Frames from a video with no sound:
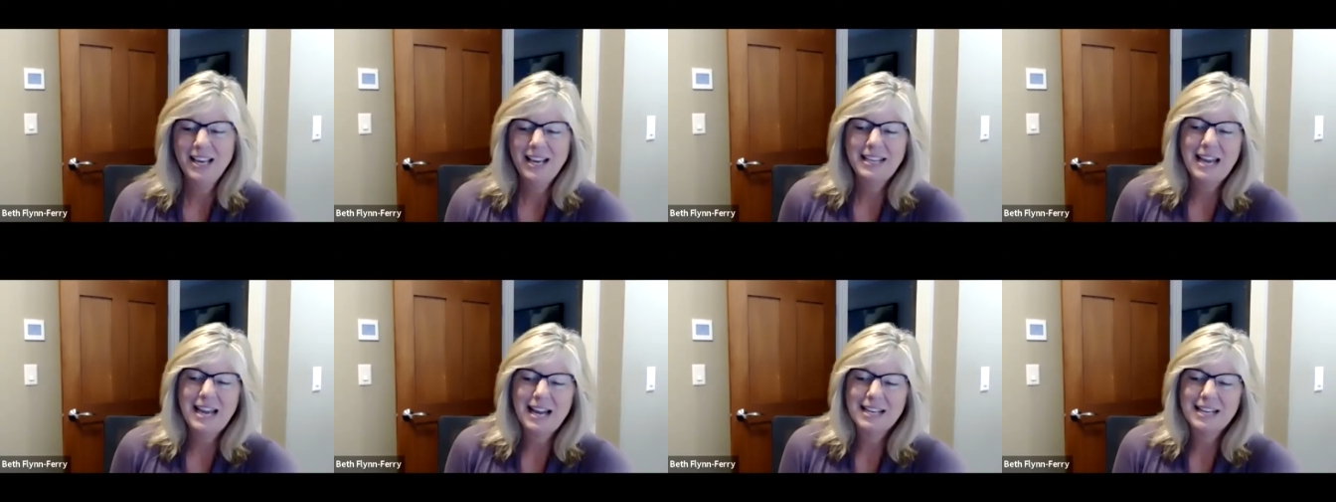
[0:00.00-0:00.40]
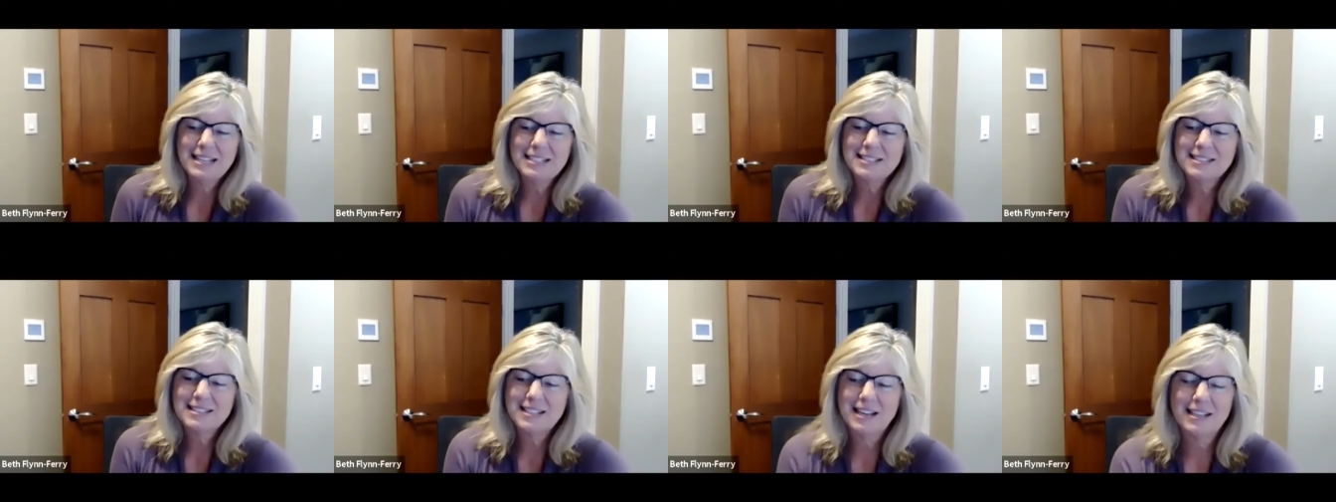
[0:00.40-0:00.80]
yeah,
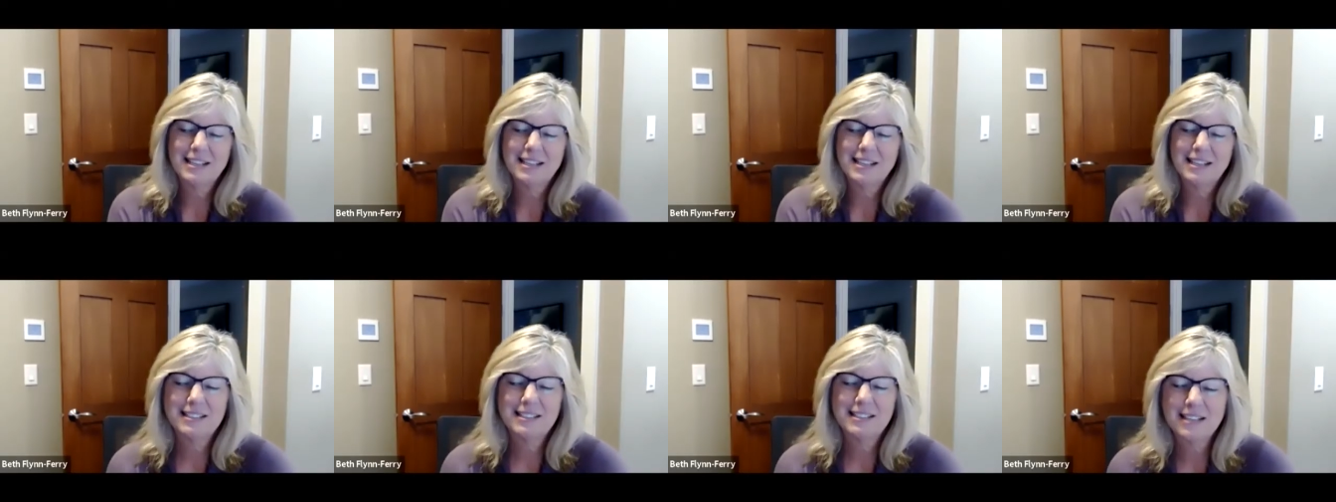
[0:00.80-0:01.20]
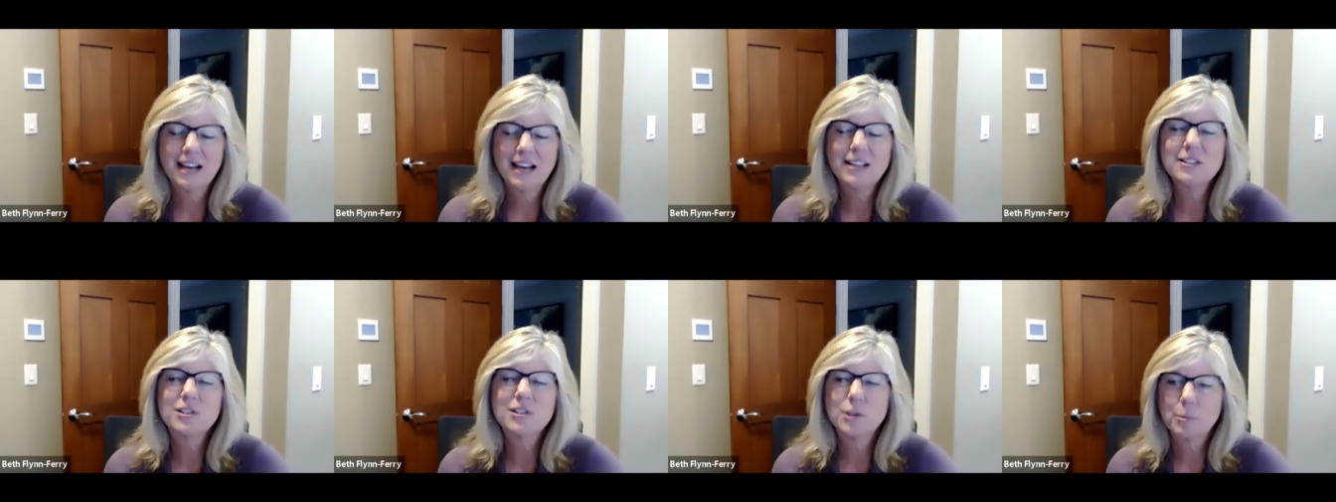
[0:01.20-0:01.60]
it's uh, it's
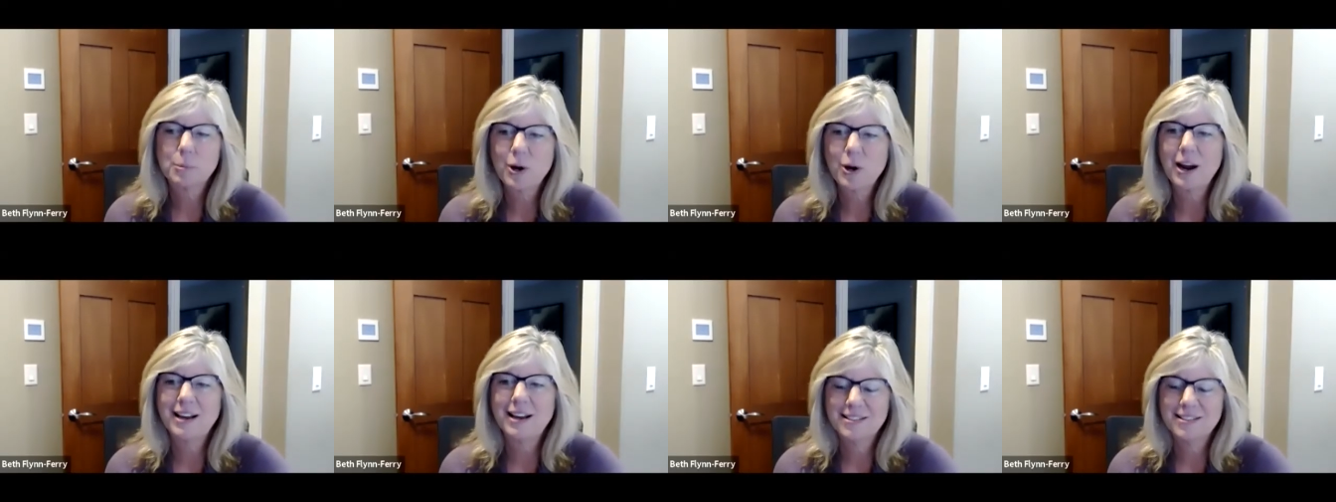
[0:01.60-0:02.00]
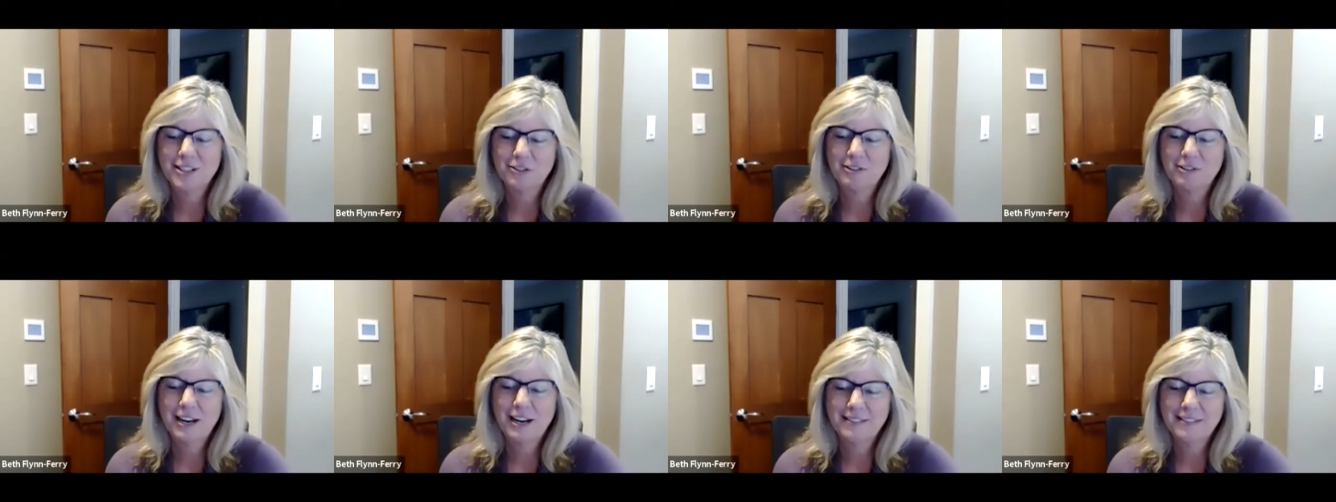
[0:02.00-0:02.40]
unsurprising,
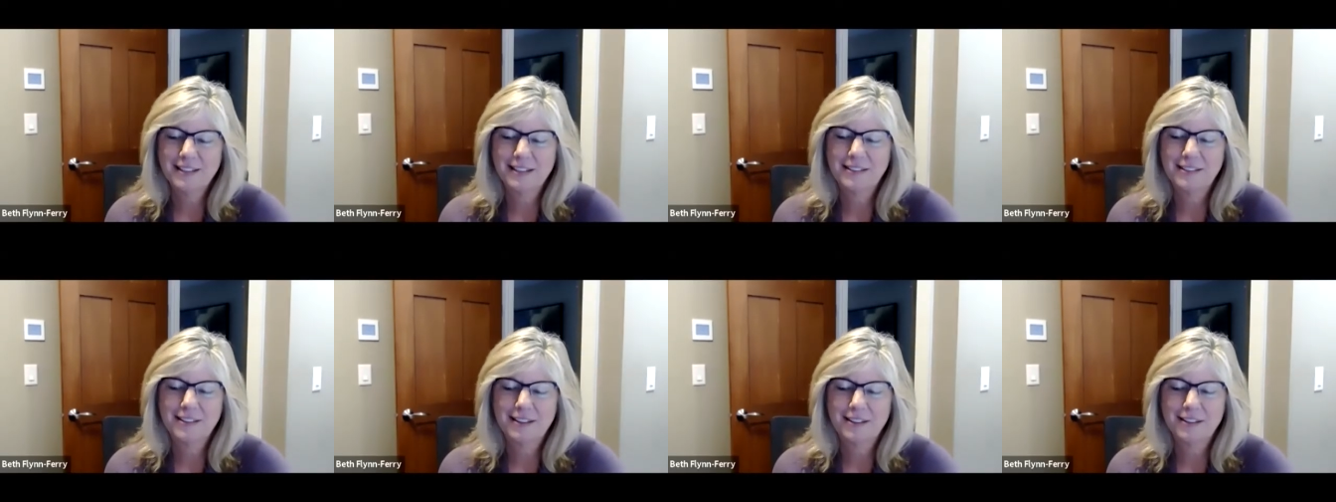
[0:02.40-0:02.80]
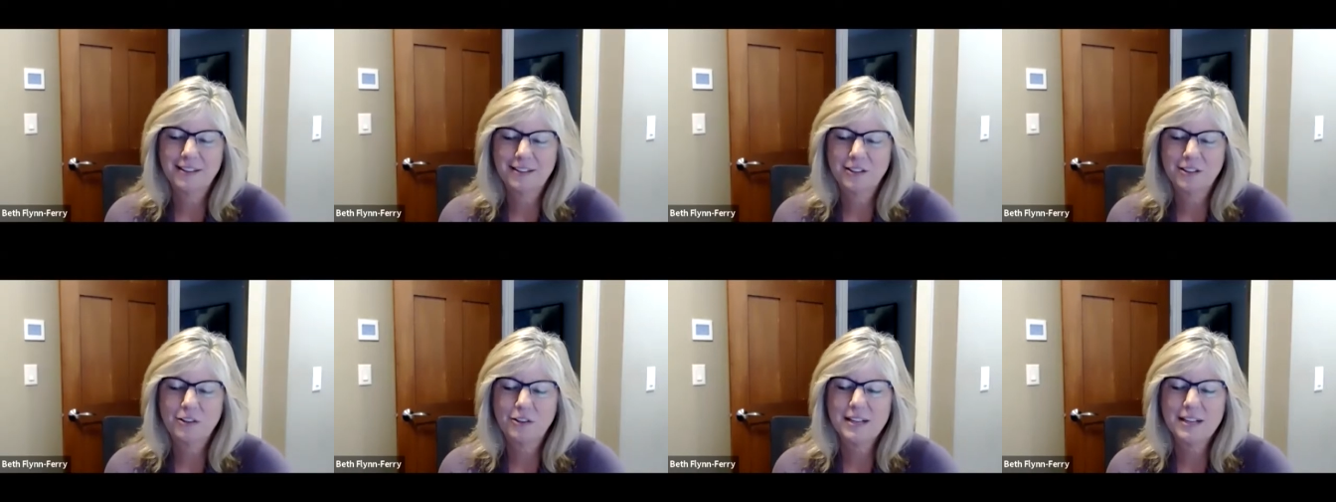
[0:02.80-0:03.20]
right, that the
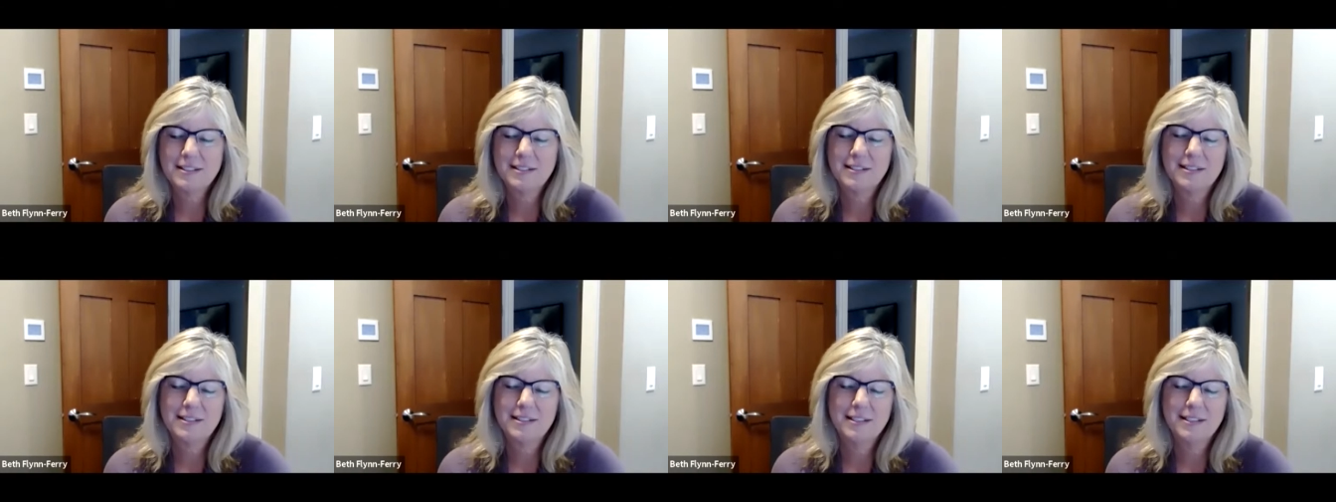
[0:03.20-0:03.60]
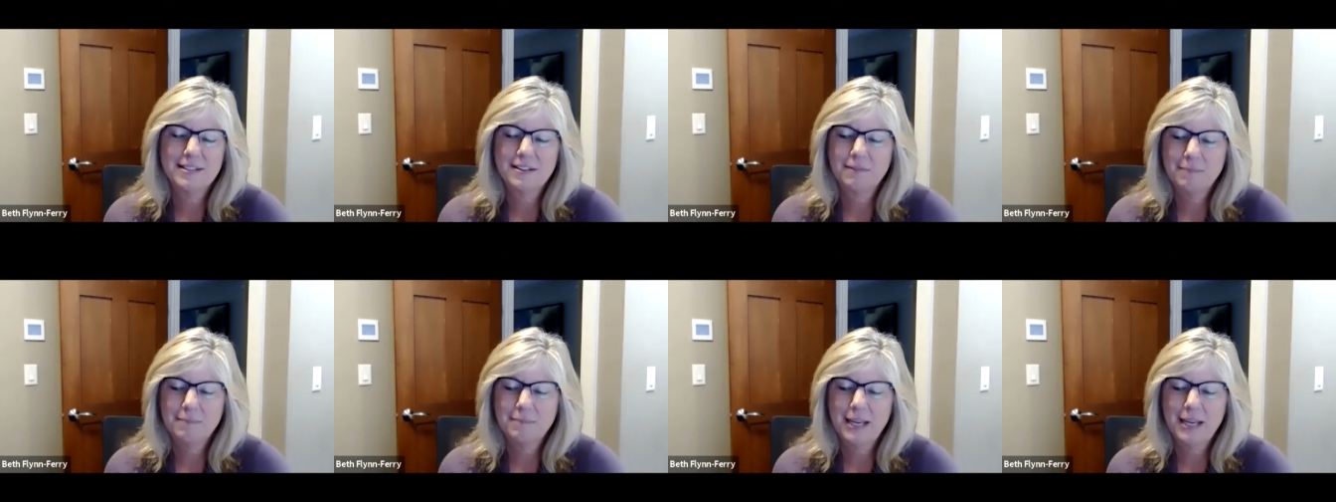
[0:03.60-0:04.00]
the crises
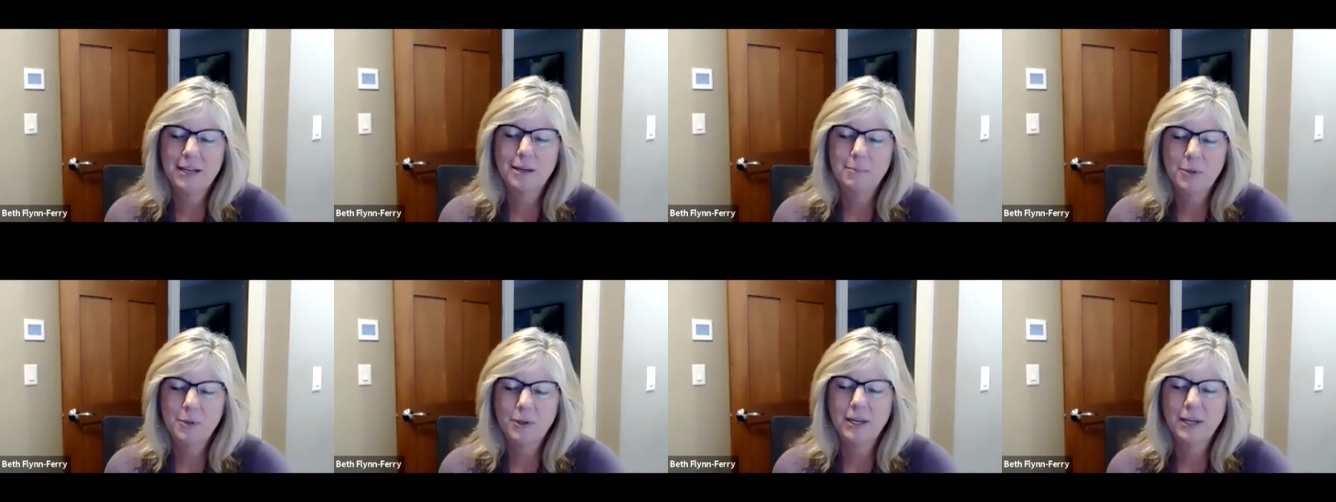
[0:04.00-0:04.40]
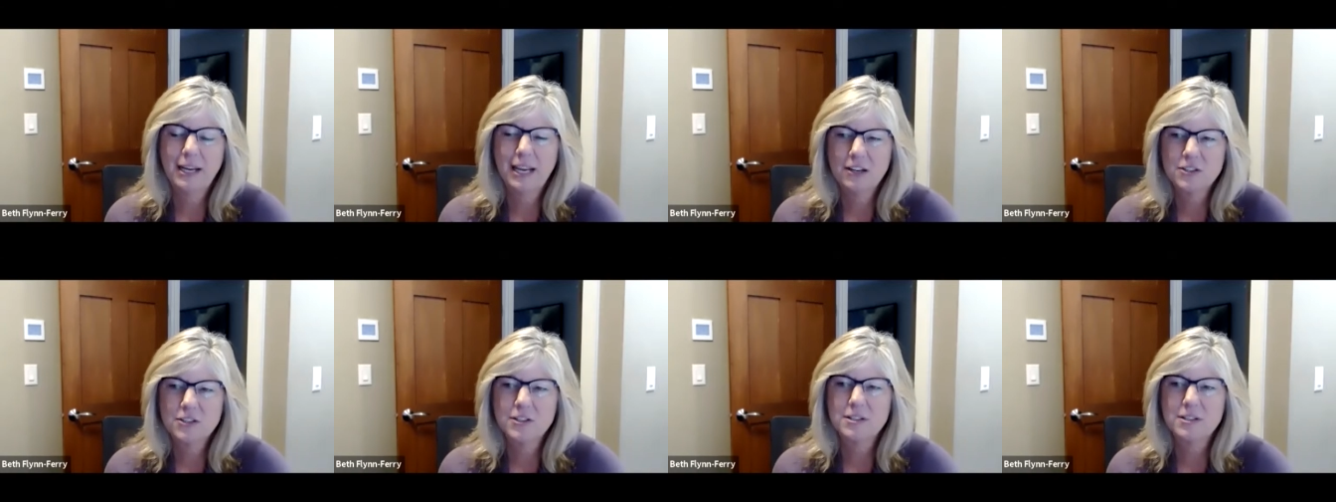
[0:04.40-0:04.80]
have made
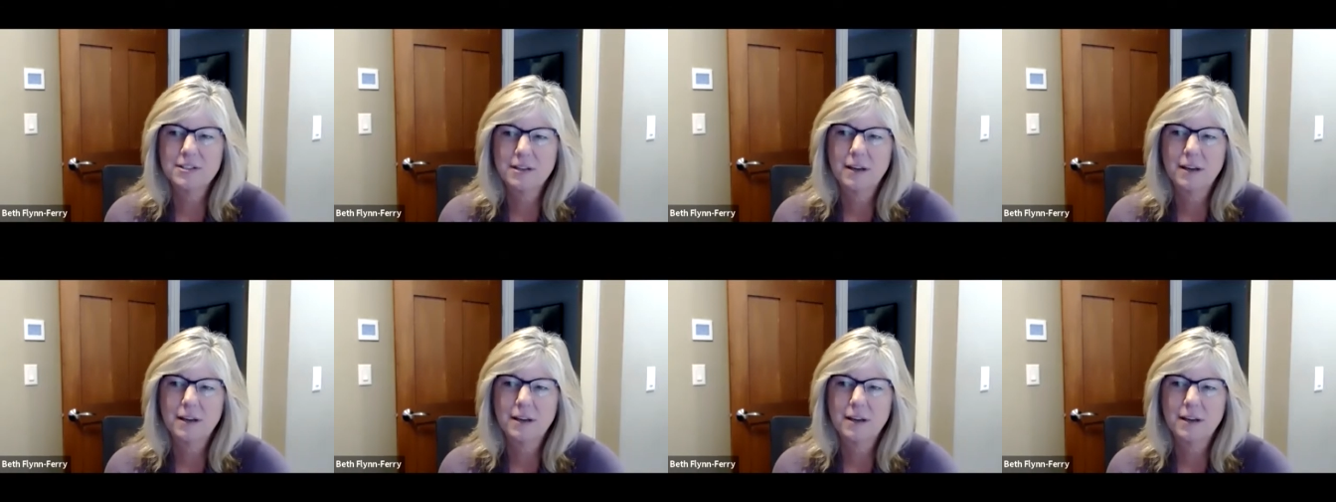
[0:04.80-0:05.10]
communications a,